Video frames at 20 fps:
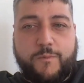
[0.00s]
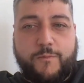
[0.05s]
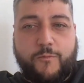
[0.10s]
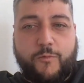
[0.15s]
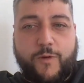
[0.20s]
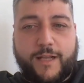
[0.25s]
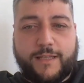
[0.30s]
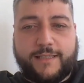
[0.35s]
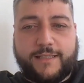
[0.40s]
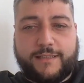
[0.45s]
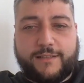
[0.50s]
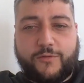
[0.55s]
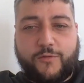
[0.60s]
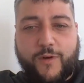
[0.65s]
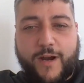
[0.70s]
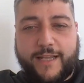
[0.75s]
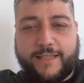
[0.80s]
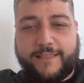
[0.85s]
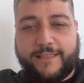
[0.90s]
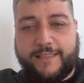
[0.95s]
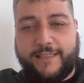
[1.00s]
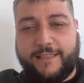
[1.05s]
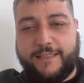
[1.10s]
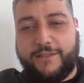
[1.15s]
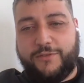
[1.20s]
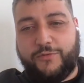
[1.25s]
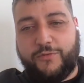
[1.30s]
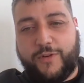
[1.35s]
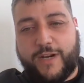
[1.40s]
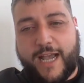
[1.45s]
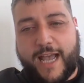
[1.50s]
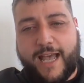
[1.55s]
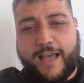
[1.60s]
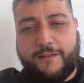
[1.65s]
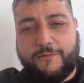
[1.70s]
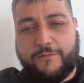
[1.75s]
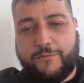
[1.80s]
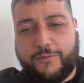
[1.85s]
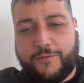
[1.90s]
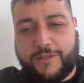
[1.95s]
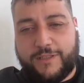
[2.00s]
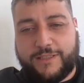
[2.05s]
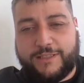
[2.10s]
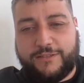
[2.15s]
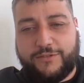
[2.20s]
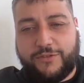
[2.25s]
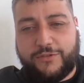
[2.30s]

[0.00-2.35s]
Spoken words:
wanted quite early to have was